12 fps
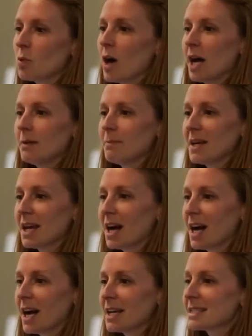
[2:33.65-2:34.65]
One,
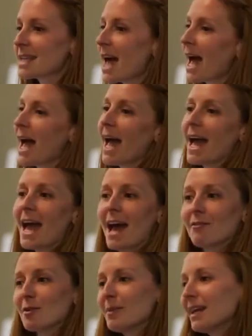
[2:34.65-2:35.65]
because
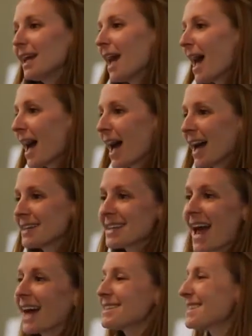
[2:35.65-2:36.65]
everybody has
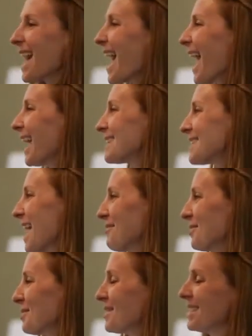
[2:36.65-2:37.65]
as as
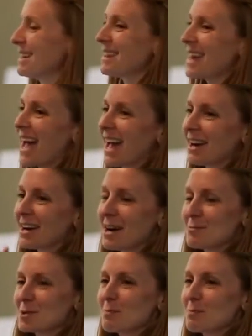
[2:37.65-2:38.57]
everyone that um,